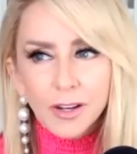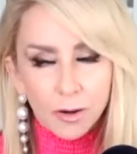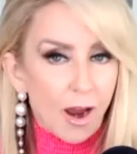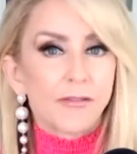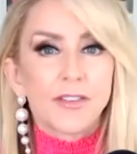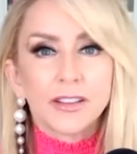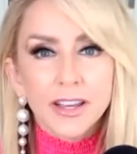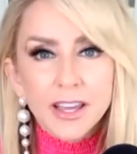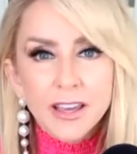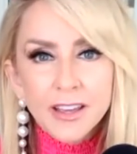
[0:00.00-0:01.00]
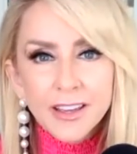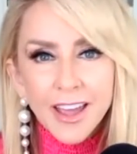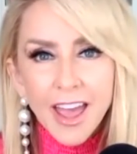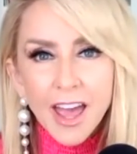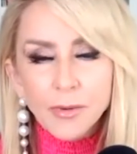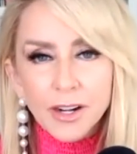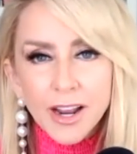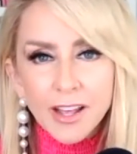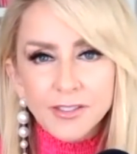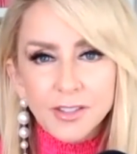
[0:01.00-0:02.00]
graphically and we're going
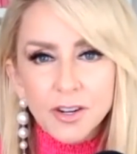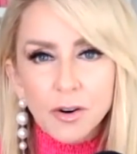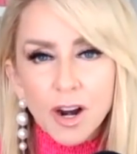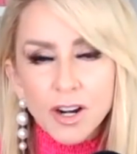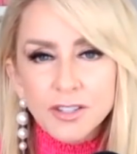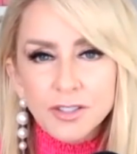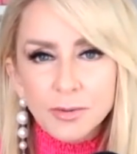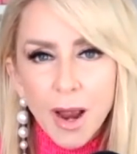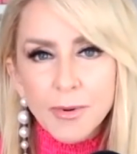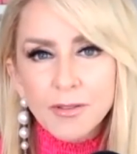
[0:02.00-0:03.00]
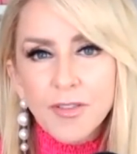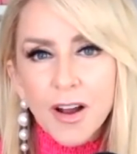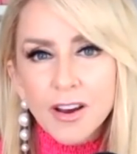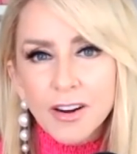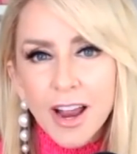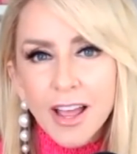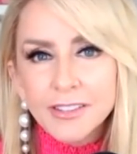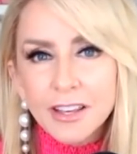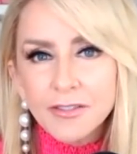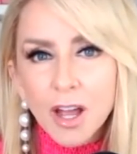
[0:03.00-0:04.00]
to answer your questions rapid fire
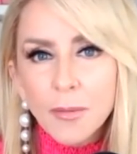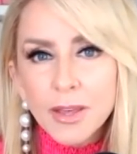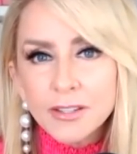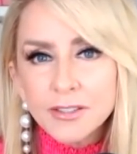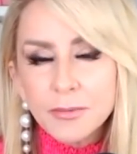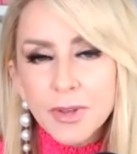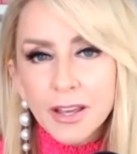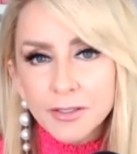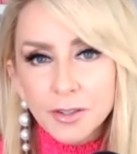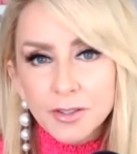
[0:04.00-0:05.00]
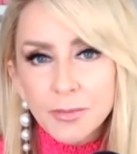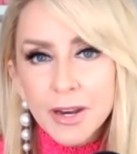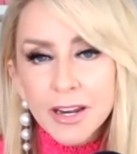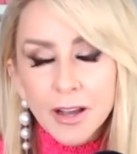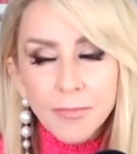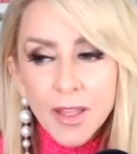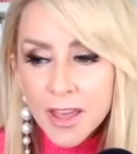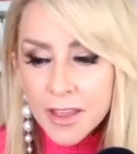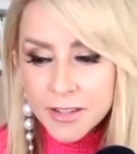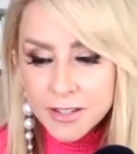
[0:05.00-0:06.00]
as they've come into me on social media
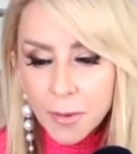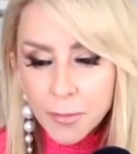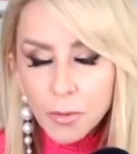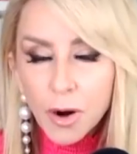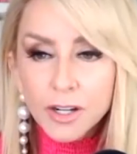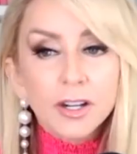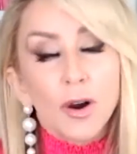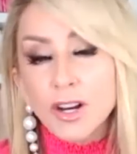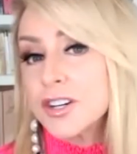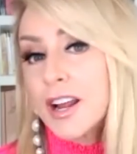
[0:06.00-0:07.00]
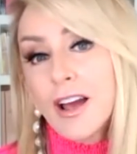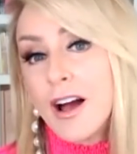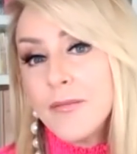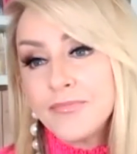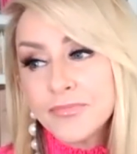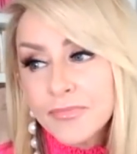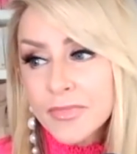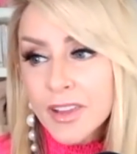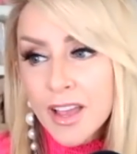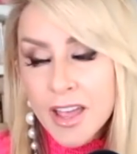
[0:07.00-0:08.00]
the number one question i got
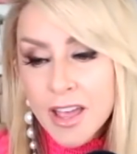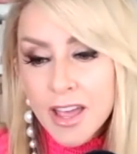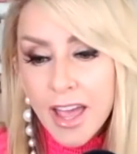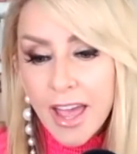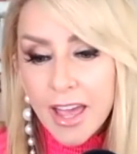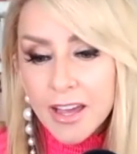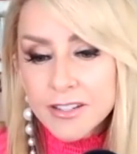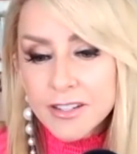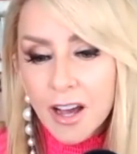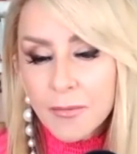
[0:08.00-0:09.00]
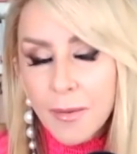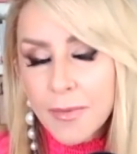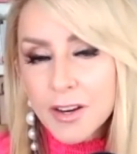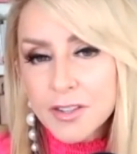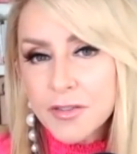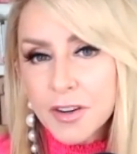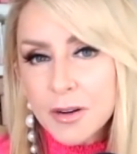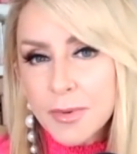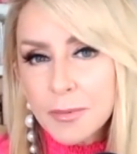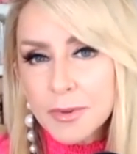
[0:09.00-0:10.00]
and um, I'm not sure if you're
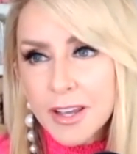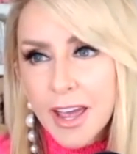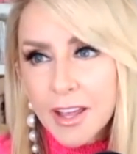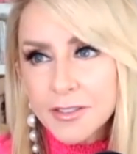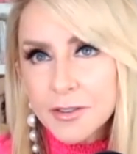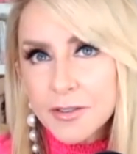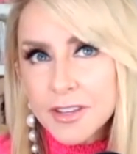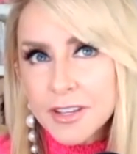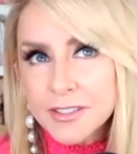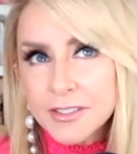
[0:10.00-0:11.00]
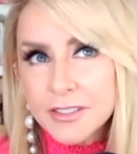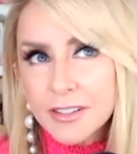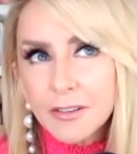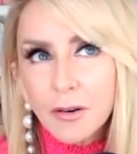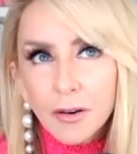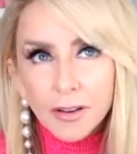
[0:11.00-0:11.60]
going to be able to answer this, uh,